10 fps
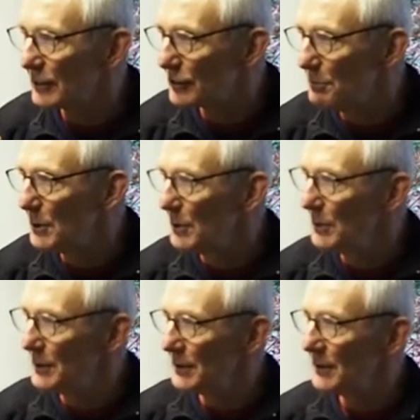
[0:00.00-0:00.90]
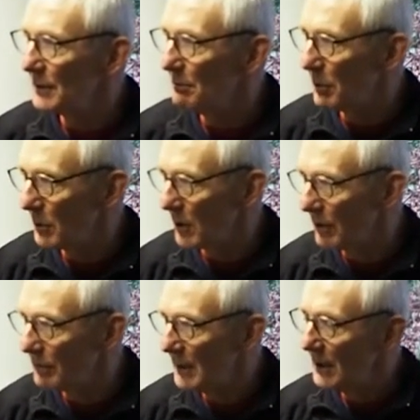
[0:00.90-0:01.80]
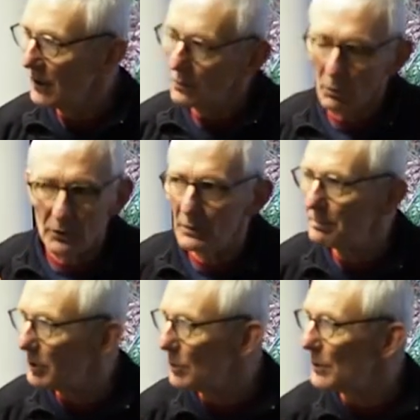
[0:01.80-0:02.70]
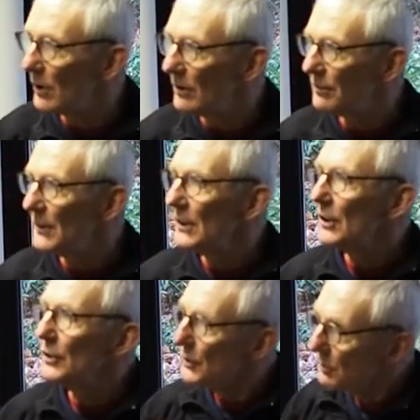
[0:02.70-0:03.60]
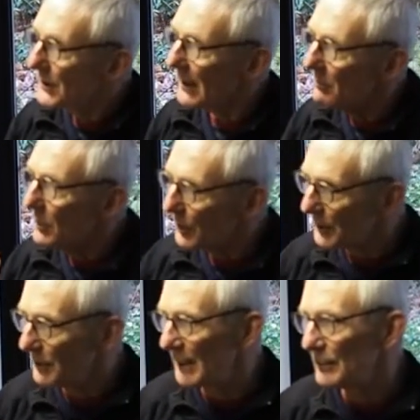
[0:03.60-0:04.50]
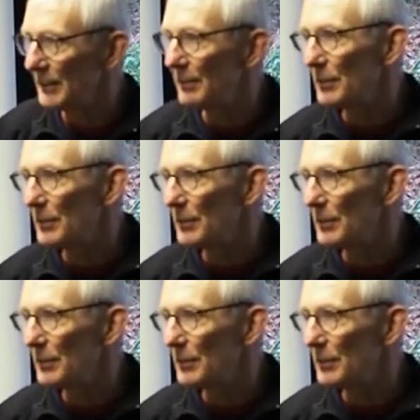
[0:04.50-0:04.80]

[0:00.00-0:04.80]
a smooth pull off. Once we've pulled off, you'll get a more aggressive